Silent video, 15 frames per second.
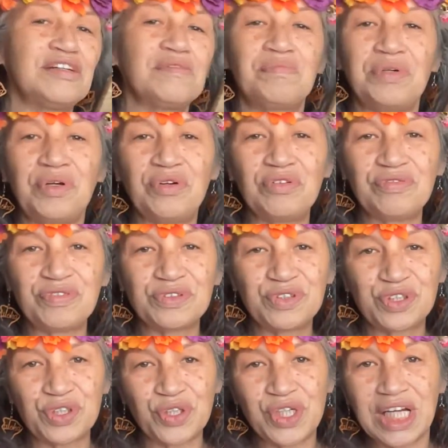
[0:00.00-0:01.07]
beautiful
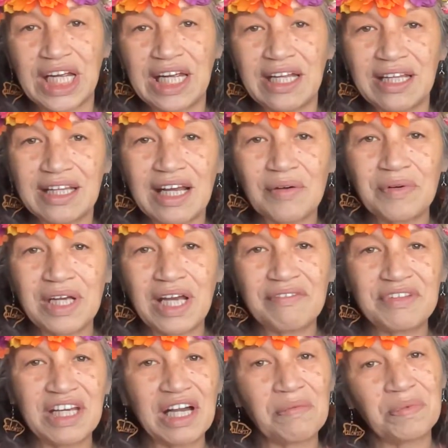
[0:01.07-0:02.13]
journey that we have
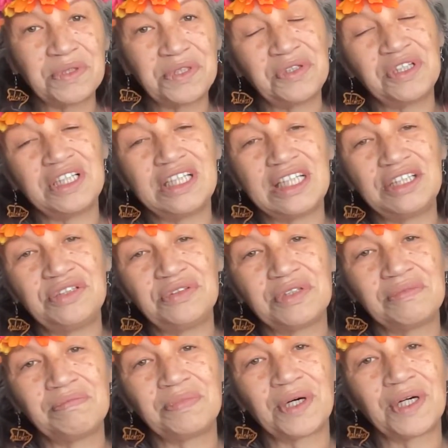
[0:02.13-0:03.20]
the opportunity to
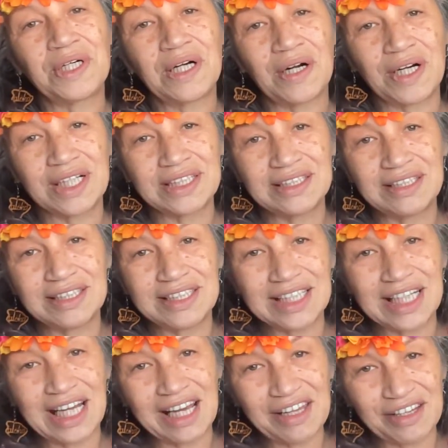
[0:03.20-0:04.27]
embark on
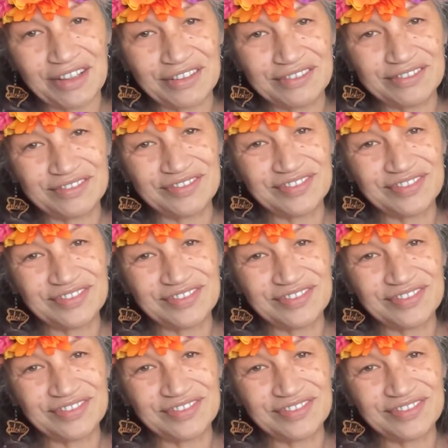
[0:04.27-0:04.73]
together.